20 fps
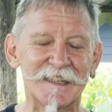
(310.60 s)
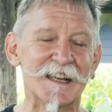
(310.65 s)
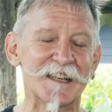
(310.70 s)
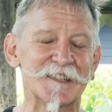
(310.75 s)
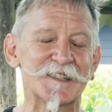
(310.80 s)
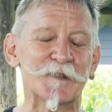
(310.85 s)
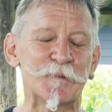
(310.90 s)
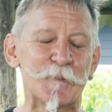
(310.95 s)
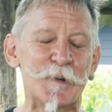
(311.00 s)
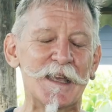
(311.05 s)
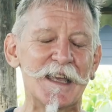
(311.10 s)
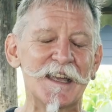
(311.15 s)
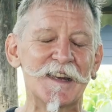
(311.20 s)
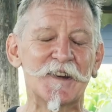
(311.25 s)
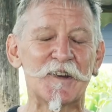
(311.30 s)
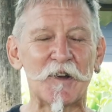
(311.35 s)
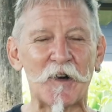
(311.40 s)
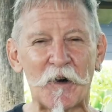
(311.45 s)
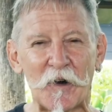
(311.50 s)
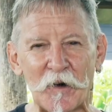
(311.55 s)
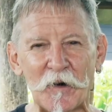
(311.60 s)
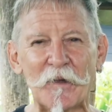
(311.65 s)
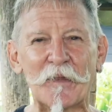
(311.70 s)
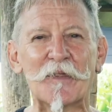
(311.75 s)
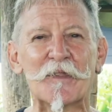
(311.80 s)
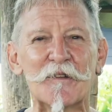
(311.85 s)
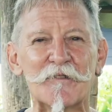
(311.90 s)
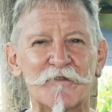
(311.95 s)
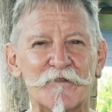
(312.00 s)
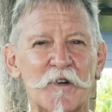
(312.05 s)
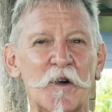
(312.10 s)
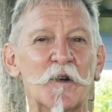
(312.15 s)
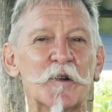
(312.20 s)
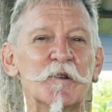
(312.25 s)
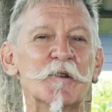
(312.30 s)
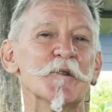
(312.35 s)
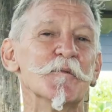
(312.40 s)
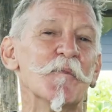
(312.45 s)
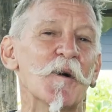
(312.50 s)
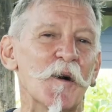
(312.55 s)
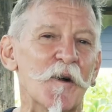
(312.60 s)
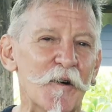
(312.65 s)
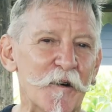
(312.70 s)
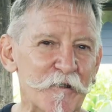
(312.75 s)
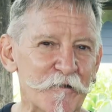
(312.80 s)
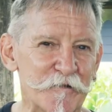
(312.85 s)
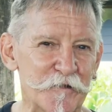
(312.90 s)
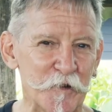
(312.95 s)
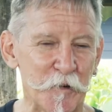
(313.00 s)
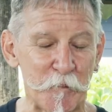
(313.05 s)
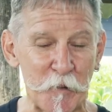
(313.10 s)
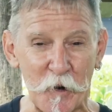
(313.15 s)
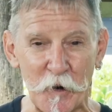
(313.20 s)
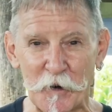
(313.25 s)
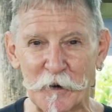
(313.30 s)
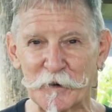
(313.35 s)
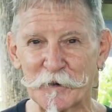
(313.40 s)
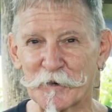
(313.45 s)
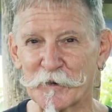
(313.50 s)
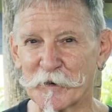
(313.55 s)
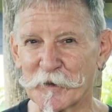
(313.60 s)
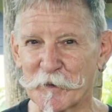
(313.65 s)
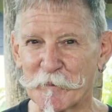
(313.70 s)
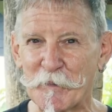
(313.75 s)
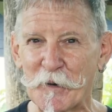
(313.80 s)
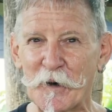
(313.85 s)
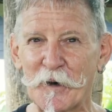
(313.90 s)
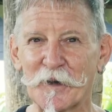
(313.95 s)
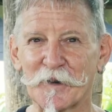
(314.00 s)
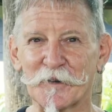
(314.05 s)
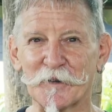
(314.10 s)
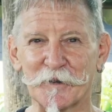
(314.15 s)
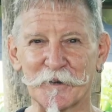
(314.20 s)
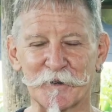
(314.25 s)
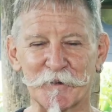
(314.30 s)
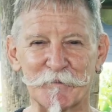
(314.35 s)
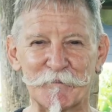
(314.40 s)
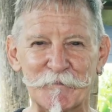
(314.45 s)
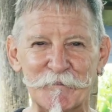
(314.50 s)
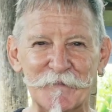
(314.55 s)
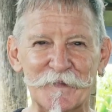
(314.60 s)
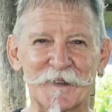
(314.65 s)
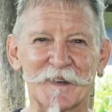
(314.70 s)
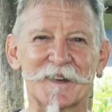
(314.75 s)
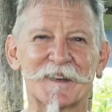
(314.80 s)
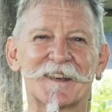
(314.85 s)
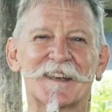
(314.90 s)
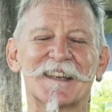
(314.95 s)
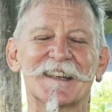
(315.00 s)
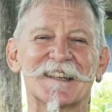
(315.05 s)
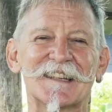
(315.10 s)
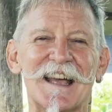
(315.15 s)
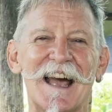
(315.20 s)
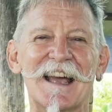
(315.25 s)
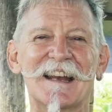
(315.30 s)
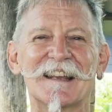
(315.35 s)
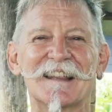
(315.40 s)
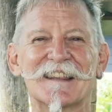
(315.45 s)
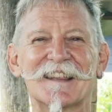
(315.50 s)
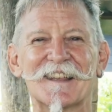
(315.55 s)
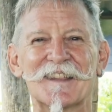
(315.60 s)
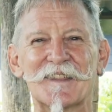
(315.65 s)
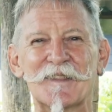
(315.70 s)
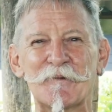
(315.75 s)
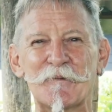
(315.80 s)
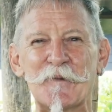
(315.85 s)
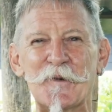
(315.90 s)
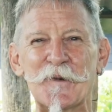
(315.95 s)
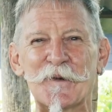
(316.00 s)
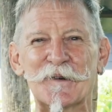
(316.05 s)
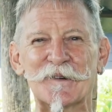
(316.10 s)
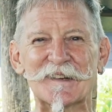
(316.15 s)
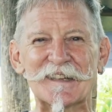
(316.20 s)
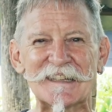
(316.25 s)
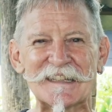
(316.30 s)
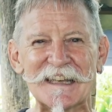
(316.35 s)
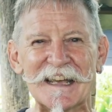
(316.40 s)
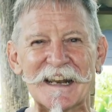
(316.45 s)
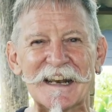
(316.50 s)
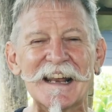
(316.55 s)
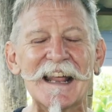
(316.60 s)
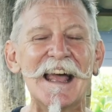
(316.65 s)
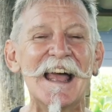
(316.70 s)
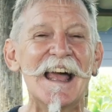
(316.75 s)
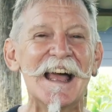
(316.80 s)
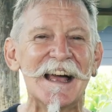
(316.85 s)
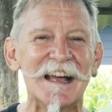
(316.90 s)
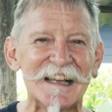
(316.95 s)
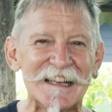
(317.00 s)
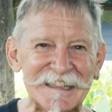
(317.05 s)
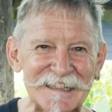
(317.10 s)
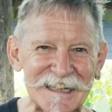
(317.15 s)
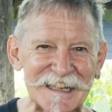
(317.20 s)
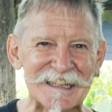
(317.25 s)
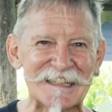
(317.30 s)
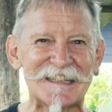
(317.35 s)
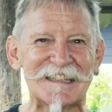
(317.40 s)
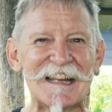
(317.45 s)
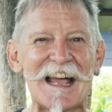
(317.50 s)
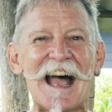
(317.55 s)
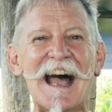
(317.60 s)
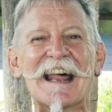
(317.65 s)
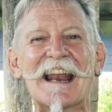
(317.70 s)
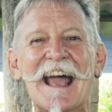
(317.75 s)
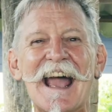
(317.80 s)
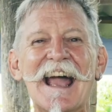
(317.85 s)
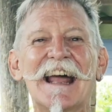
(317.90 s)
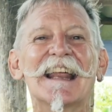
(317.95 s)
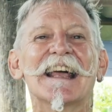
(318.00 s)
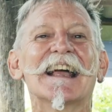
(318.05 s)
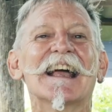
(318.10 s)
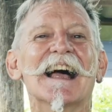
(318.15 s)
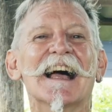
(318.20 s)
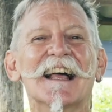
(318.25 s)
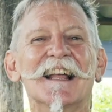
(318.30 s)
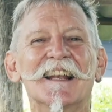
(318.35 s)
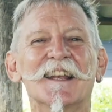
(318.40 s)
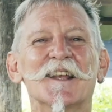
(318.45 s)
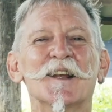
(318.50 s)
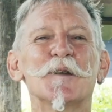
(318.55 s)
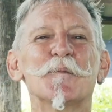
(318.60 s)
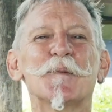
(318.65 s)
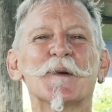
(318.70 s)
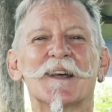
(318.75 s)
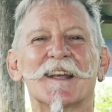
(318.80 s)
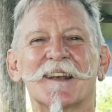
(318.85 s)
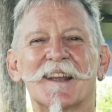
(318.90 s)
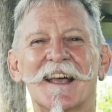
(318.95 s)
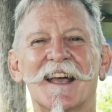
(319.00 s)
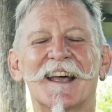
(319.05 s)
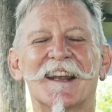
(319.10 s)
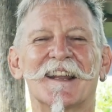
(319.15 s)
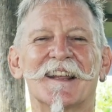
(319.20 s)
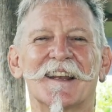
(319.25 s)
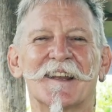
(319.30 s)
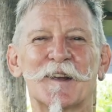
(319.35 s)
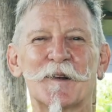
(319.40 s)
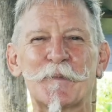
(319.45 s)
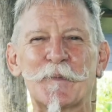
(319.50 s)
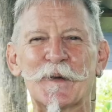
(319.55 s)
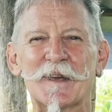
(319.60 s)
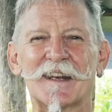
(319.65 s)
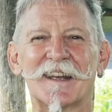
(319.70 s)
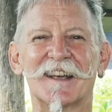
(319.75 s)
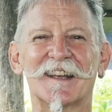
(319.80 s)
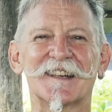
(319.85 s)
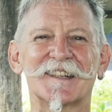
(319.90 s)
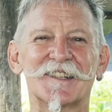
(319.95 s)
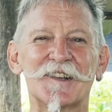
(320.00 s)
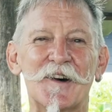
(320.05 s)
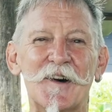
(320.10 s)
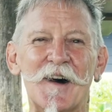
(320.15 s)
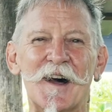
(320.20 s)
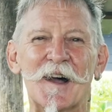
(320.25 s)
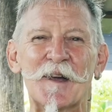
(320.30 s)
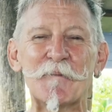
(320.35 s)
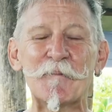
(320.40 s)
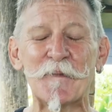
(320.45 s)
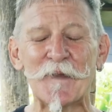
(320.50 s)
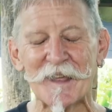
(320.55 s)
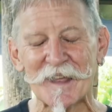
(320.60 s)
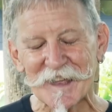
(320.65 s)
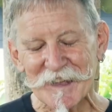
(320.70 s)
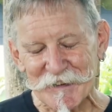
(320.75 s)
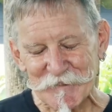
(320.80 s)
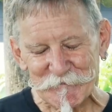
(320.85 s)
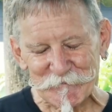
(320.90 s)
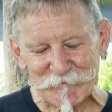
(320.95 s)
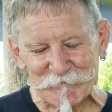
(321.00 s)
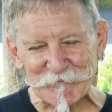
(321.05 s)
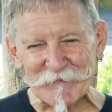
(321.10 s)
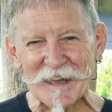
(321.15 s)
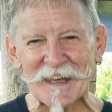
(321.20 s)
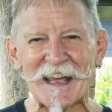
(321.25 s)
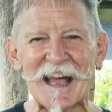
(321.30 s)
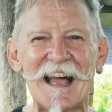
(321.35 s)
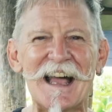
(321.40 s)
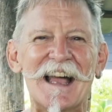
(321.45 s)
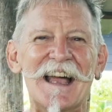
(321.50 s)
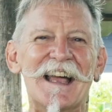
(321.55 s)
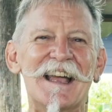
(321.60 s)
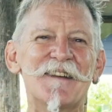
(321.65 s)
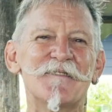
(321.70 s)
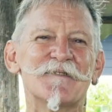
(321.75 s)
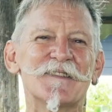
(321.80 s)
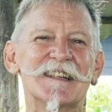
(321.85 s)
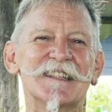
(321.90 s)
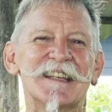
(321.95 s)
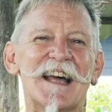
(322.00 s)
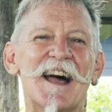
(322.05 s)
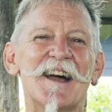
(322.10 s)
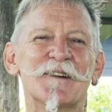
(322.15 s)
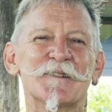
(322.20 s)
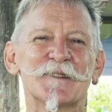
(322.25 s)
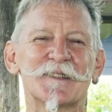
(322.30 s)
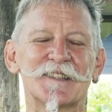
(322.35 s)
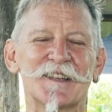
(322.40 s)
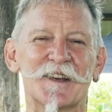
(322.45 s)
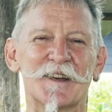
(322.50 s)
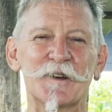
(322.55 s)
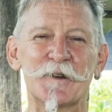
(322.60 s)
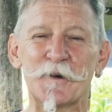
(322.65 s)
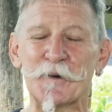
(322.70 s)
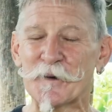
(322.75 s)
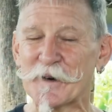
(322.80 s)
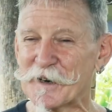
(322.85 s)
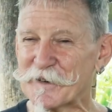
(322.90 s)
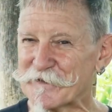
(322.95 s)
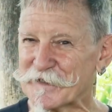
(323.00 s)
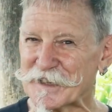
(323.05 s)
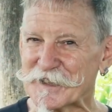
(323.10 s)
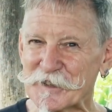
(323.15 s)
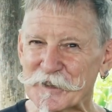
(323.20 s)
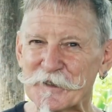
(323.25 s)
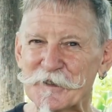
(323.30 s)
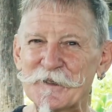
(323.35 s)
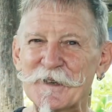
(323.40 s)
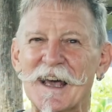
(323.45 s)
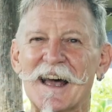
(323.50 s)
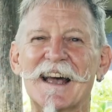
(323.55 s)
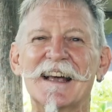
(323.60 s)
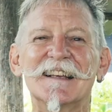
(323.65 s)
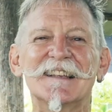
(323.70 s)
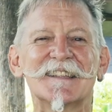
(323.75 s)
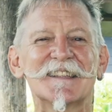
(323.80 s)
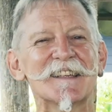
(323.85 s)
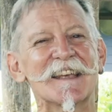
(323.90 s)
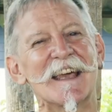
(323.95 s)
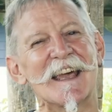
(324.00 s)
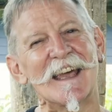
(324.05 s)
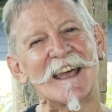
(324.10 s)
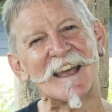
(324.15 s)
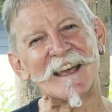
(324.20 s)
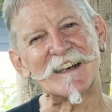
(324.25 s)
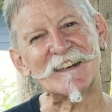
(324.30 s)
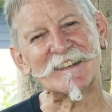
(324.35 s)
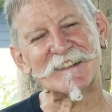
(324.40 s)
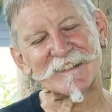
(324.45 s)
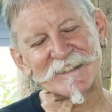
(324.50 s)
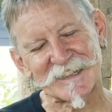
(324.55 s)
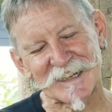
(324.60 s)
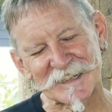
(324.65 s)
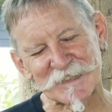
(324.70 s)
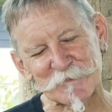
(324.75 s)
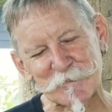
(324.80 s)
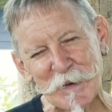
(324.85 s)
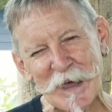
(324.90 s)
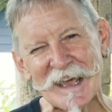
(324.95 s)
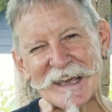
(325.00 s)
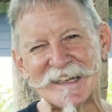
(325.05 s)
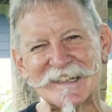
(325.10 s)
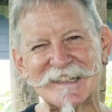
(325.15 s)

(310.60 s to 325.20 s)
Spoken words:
does depend on the volume of your pond or the pot or the container that the water is in. Just start adding a little bit and a little bit at a time every day or so, or every 2 days, and just pay